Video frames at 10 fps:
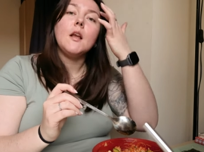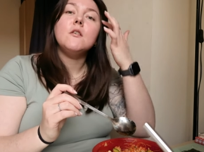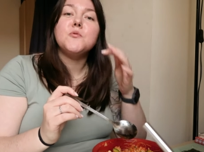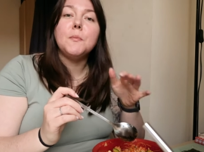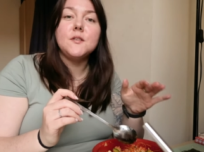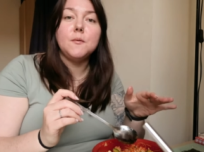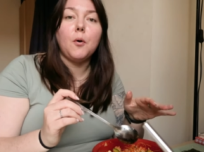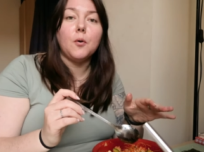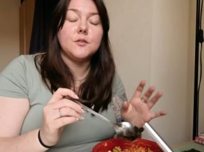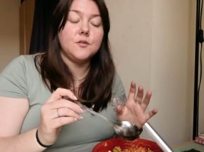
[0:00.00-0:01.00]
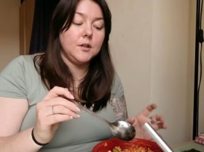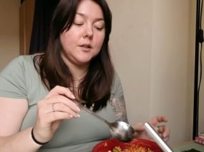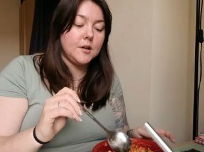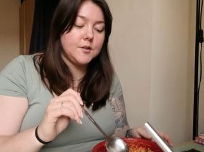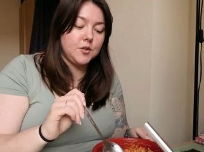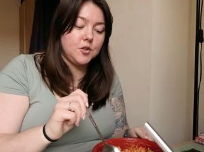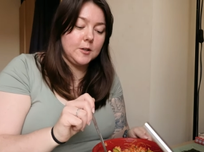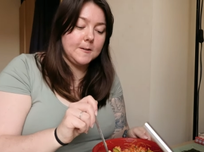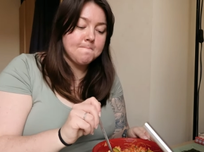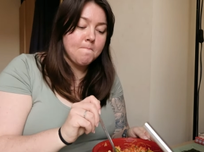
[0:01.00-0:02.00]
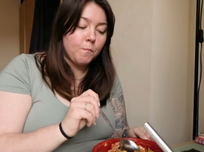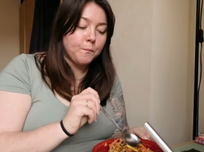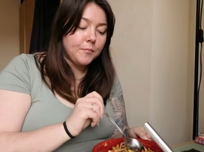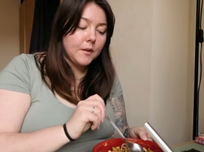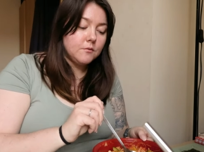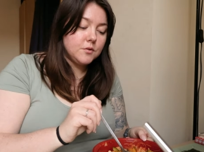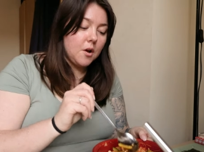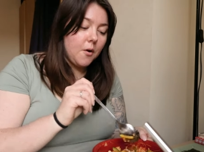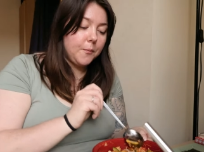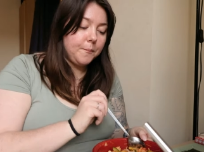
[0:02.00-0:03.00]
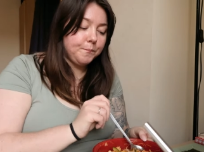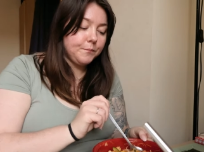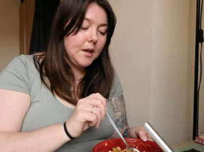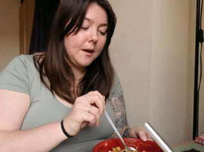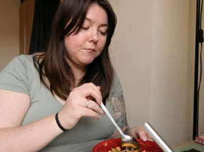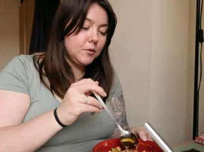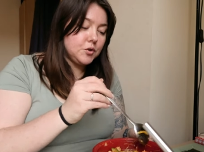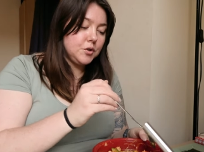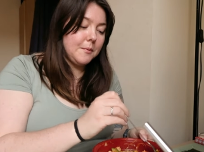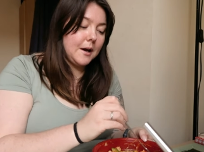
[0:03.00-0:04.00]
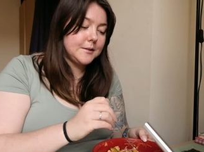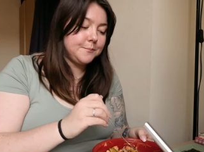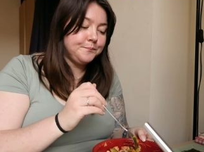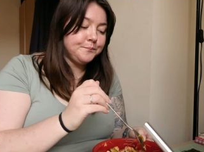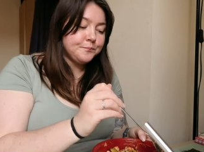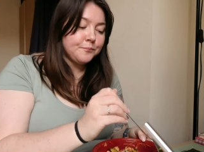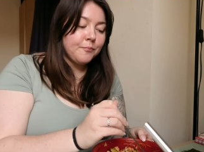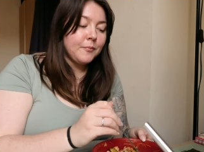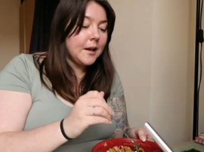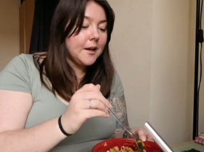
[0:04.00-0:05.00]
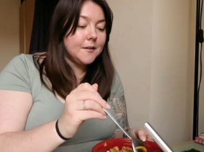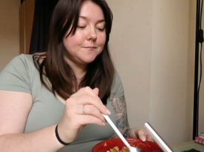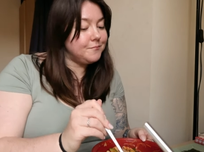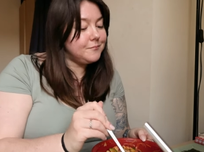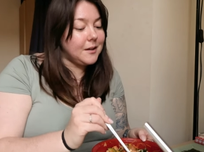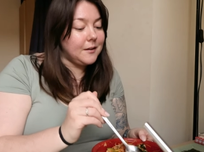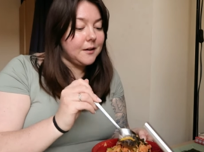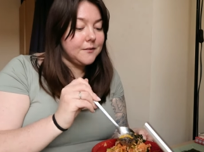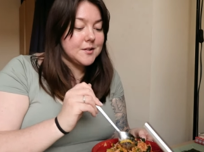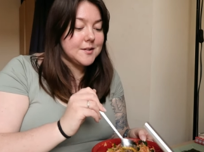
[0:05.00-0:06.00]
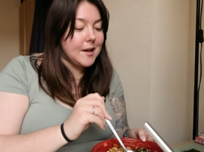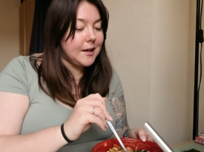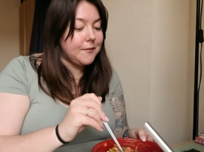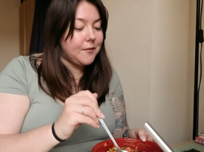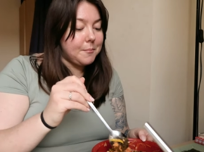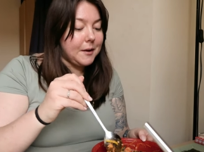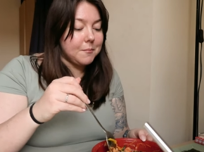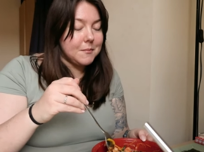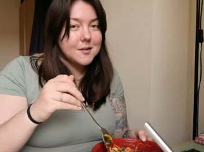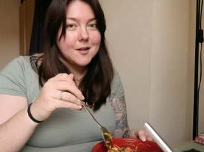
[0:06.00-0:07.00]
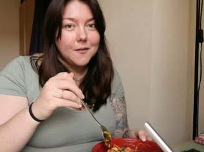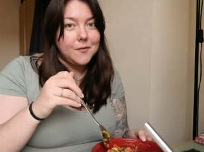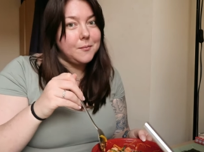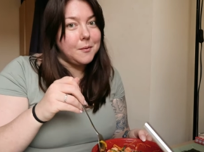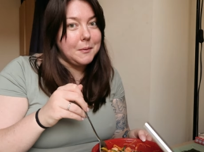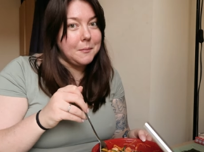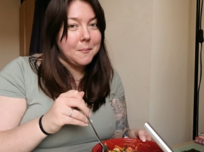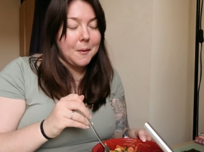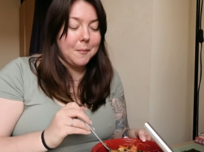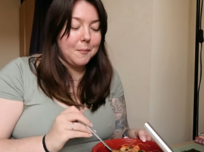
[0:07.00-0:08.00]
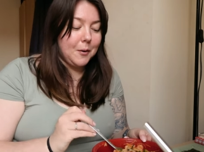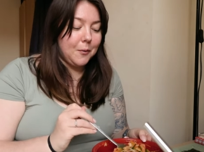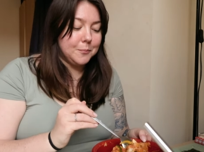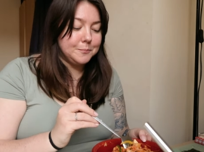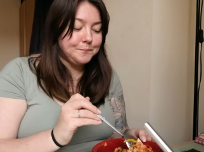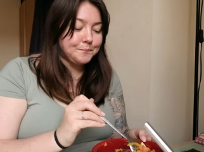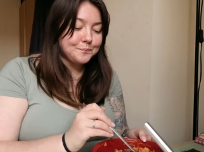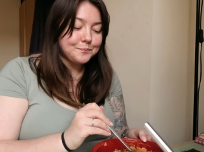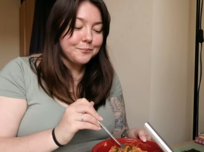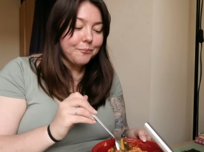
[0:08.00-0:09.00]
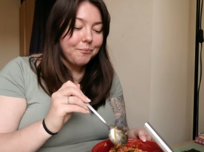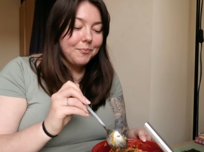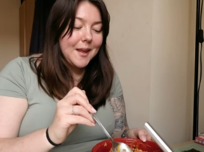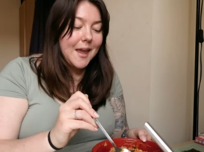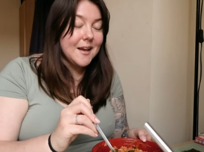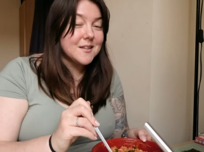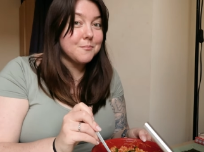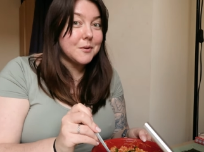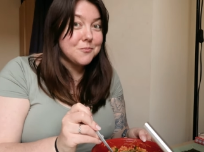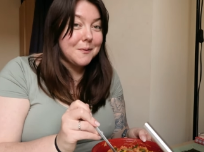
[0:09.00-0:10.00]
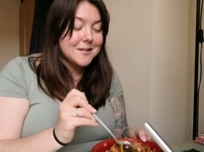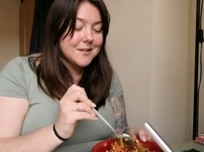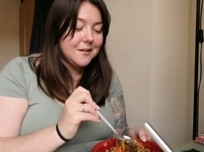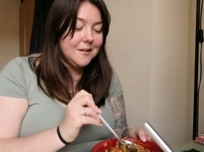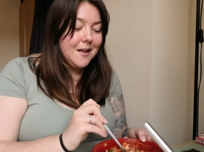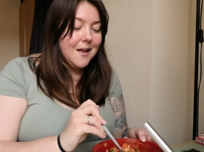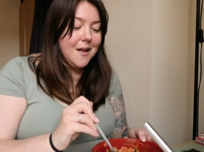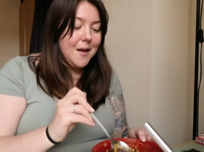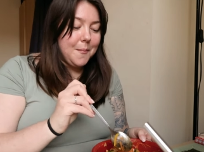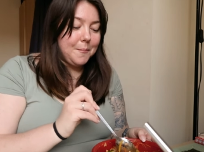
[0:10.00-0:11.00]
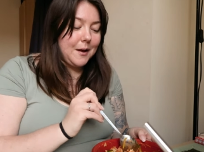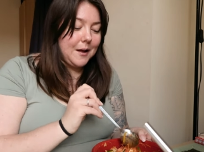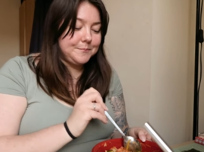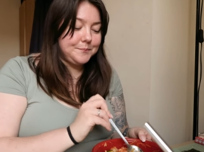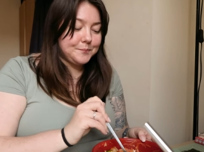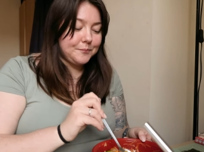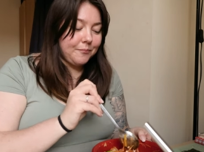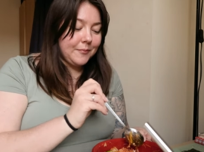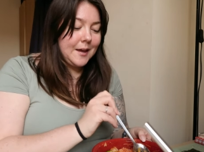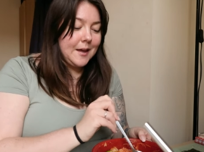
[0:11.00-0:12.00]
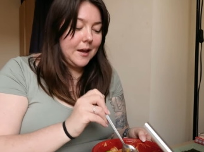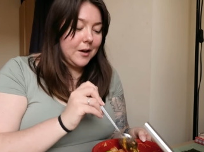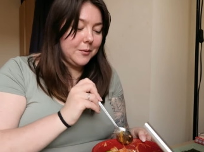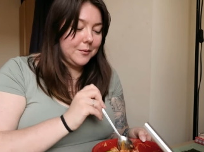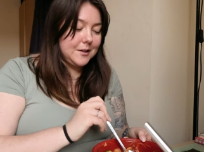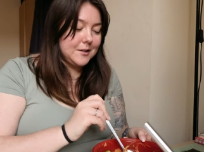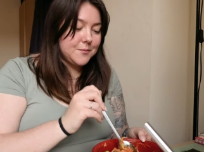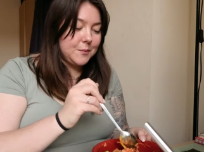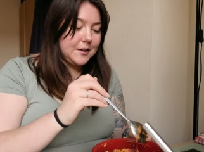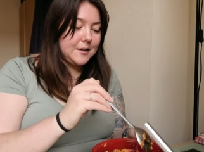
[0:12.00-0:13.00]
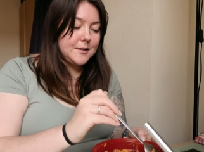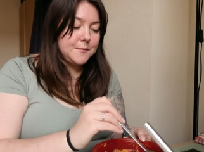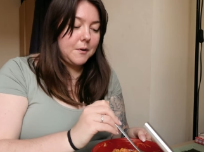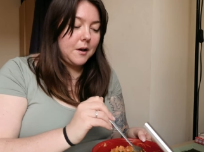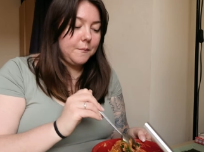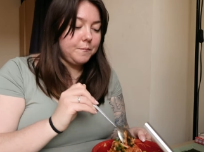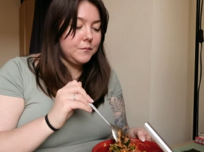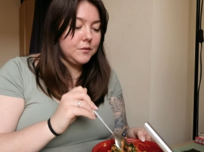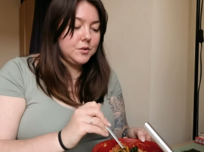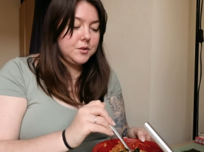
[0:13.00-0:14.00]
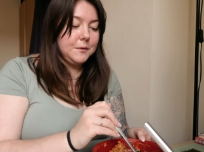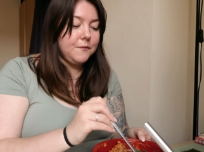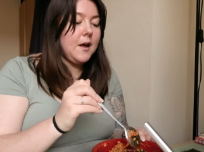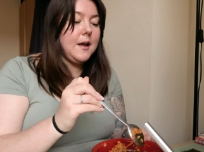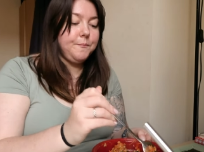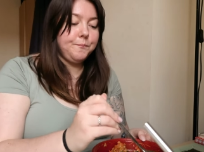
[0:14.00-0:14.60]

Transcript: Spicy pork is really nice, actually. So yeah, not too bad. I have to say, if I make myself a bibimbap at home, it's much better. But hey ho, it is what it is. But to be fair,